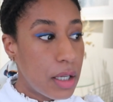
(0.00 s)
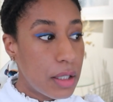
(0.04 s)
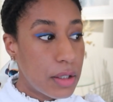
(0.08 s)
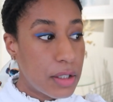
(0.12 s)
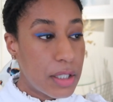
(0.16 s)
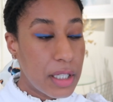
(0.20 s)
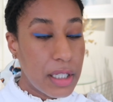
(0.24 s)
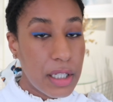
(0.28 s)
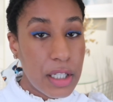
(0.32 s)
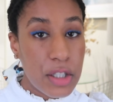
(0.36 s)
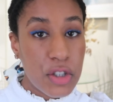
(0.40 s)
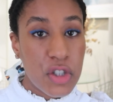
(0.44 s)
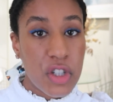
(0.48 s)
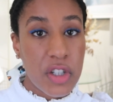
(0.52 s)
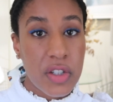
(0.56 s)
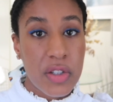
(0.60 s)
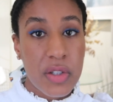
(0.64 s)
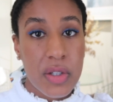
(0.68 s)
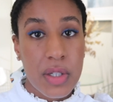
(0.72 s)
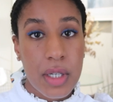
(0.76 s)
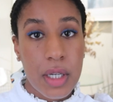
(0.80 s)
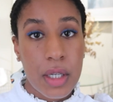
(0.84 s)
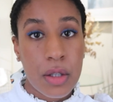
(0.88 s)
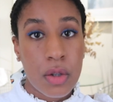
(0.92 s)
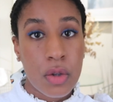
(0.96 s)

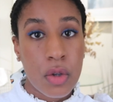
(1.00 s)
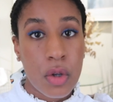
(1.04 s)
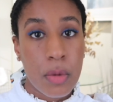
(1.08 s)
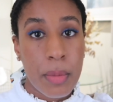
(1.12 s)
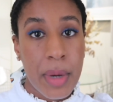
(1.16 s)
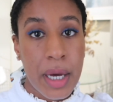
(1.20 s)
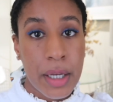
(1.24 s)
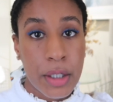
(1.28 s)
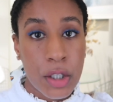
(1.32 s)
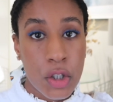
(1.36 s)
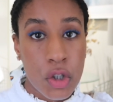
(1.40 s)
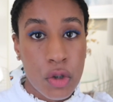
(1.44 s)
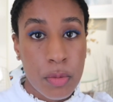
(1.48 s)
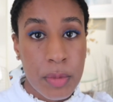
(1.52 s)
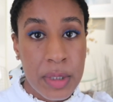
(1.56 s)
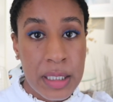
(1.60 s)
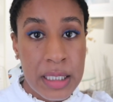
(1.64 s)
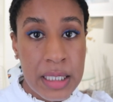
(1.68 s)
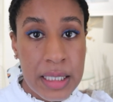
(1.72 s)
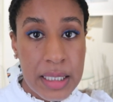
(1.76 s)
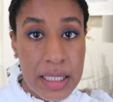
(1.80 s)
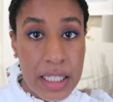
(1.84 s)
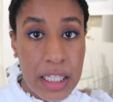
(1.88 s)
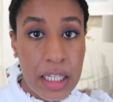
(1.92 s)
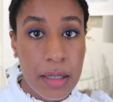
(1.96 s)
diligencing the
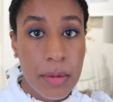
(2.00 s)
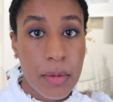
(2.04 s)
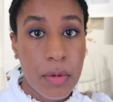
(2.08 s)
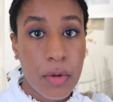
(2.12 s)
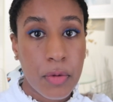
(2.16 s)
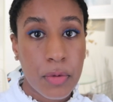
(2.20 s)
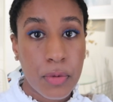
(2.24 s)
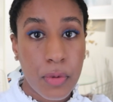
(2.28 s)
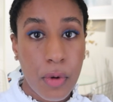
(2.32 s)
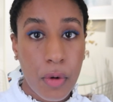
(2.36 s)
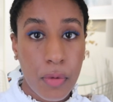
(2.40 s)
management team of,